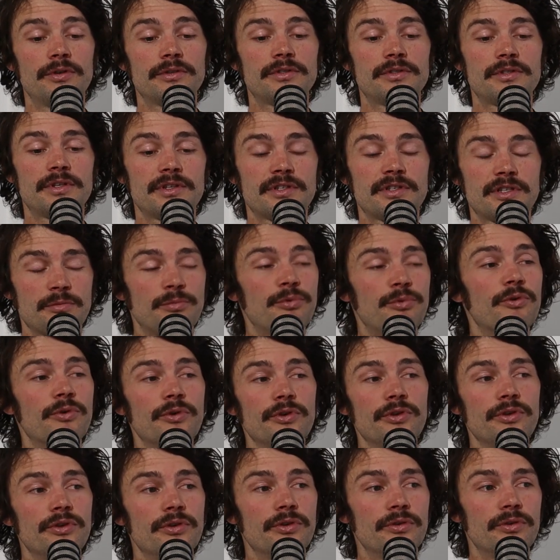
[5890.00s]
support
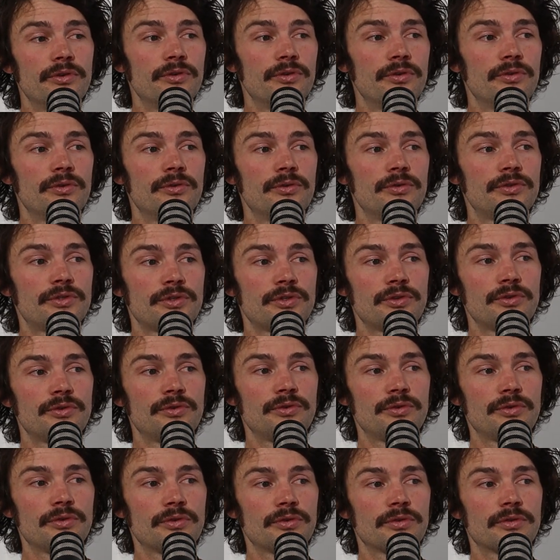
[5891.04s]
you to
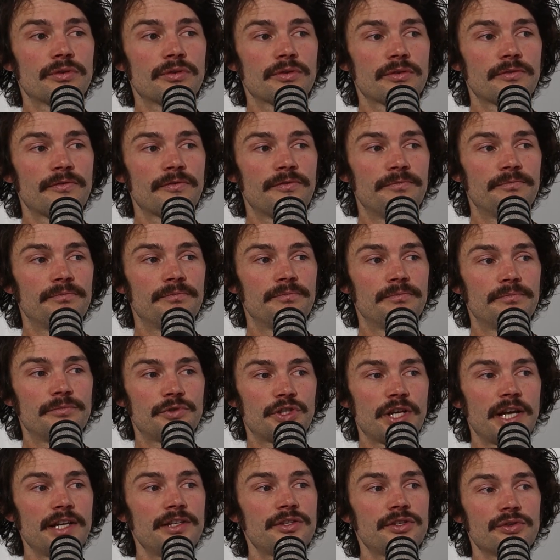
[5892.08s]

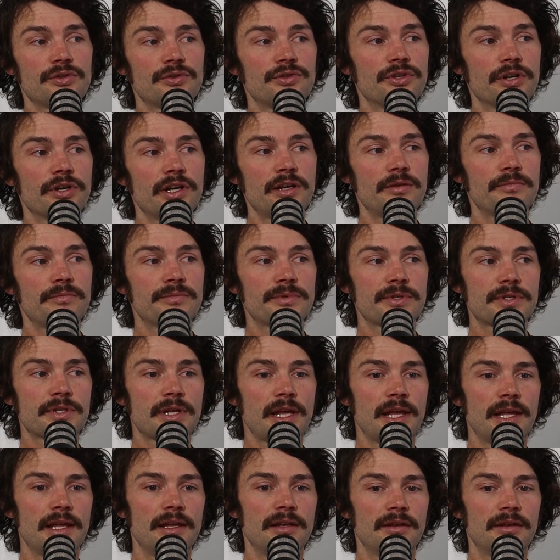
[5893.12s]
chase your dreams.
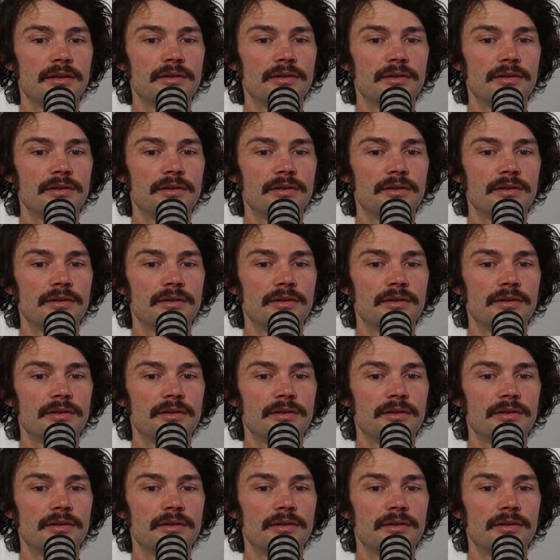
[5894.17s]
And